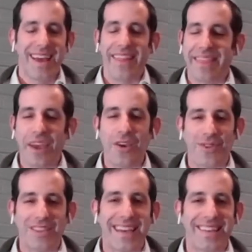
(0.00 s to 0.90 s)
And thank you
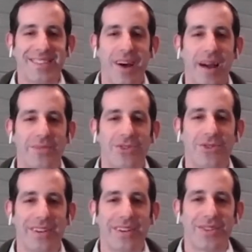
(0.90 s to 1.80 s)
for taking the time to
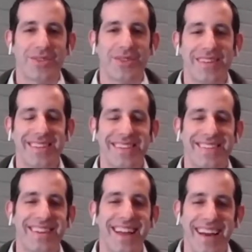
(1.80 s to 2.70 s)
join us
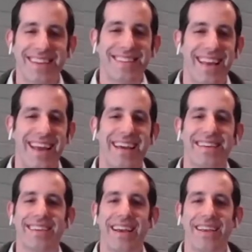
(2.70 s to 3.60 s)
tonight.
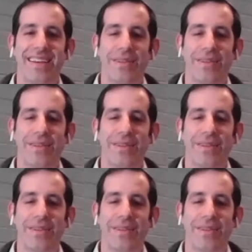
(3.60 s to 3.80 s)
And